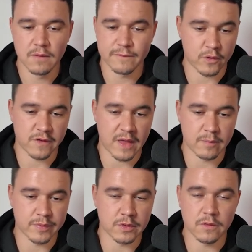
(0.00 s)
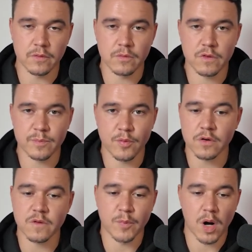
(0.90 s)
for example,
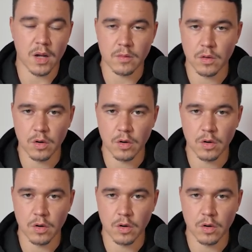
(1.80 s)
sports bra